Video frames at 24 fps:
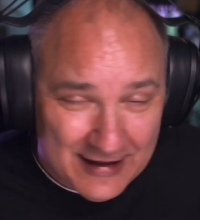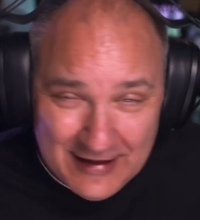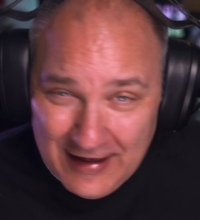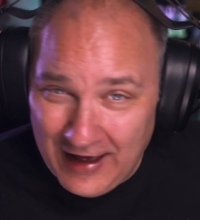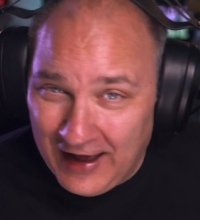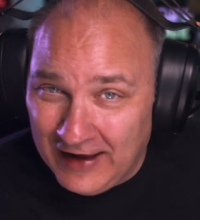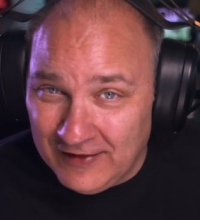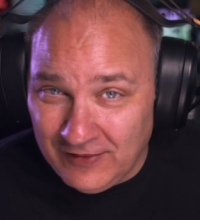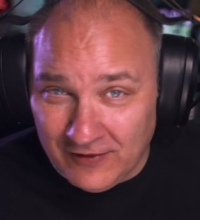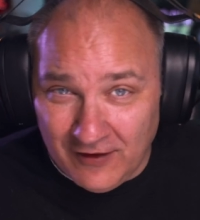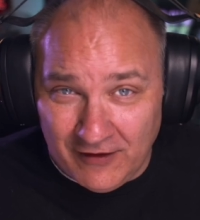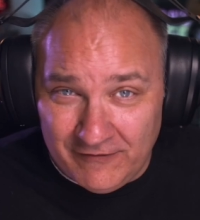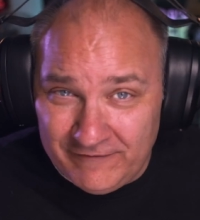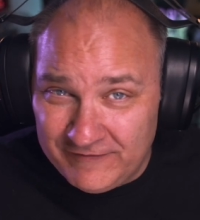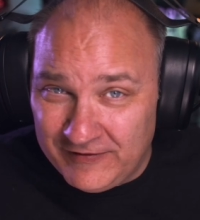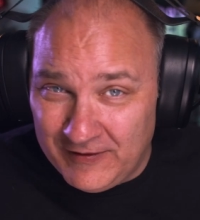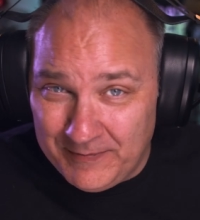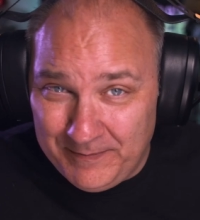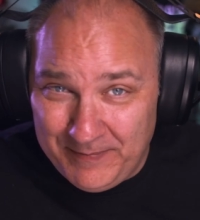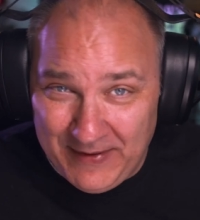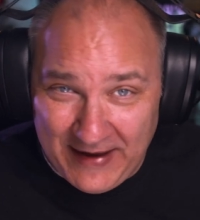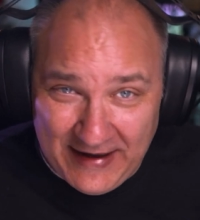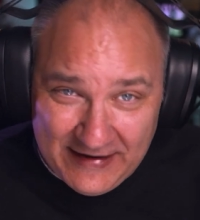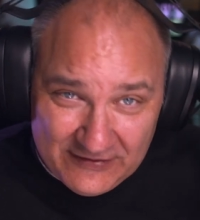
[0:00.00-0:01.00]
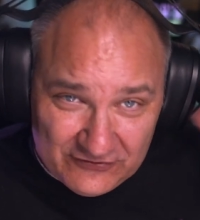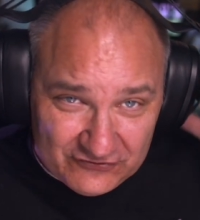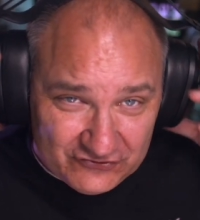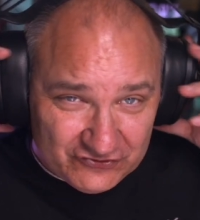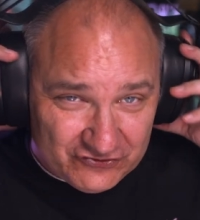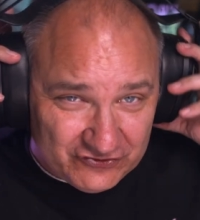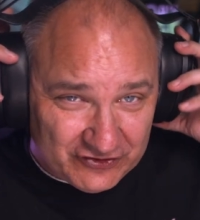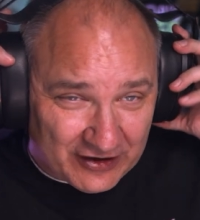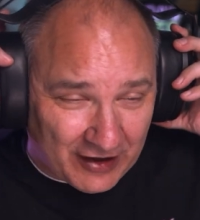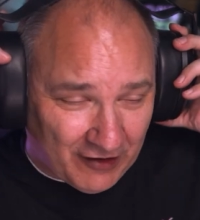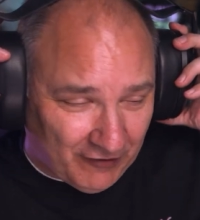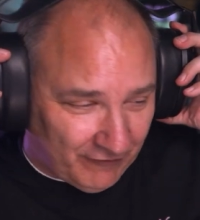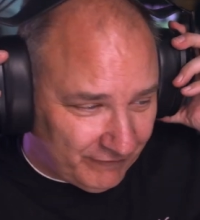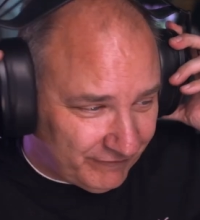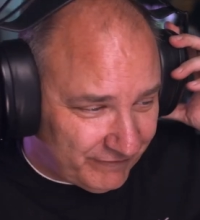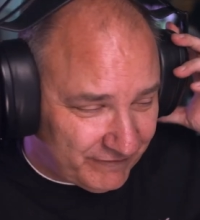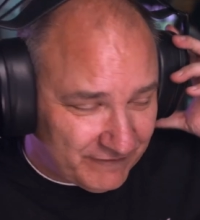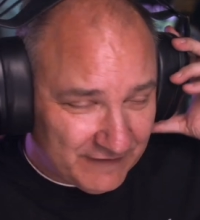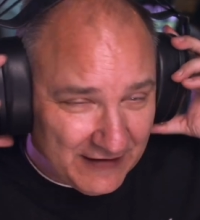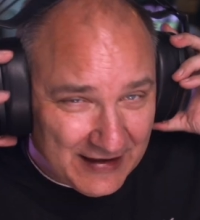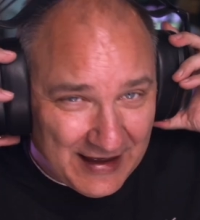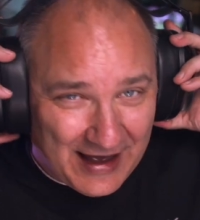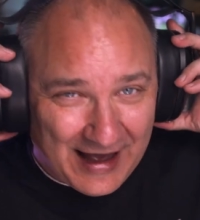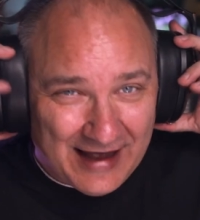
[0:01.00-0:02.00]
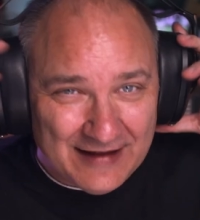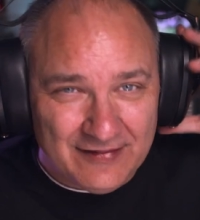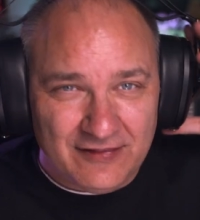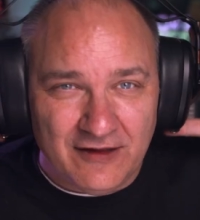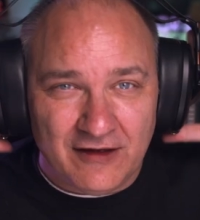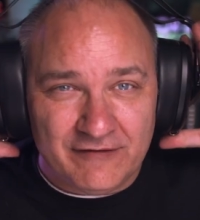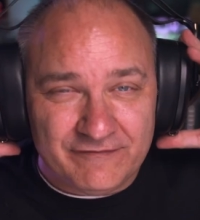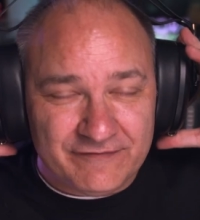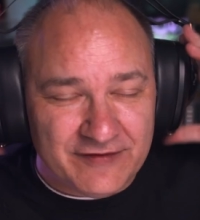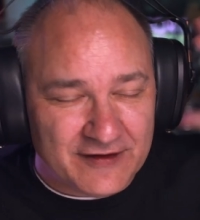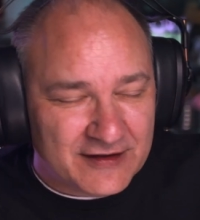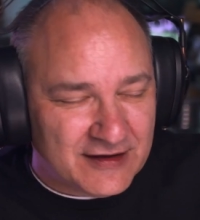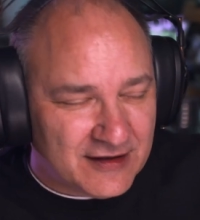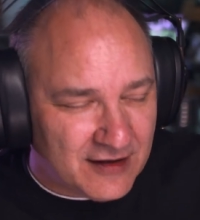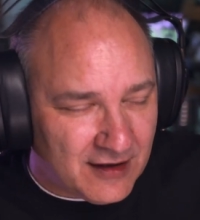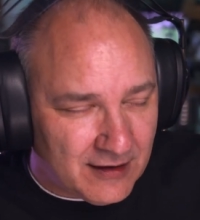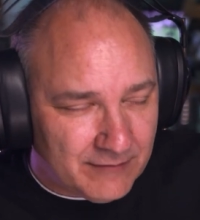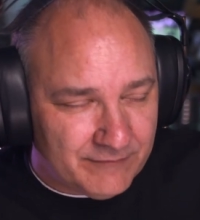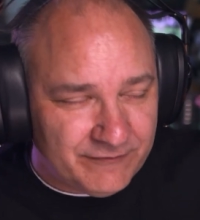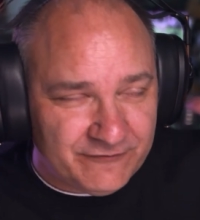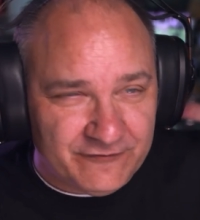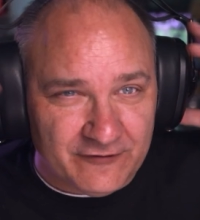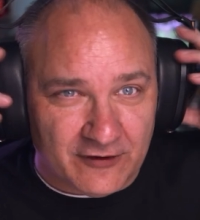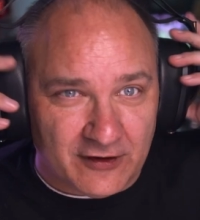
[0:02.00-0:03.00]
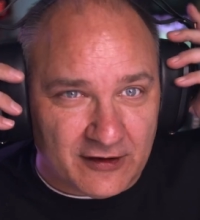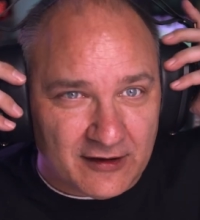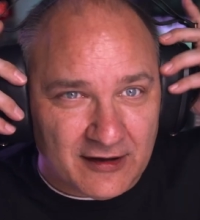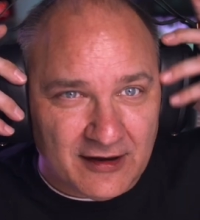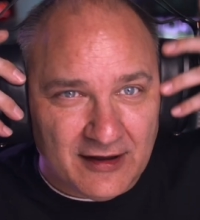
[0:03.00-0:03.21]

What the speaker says: I love the bass shelf. I love the comfort.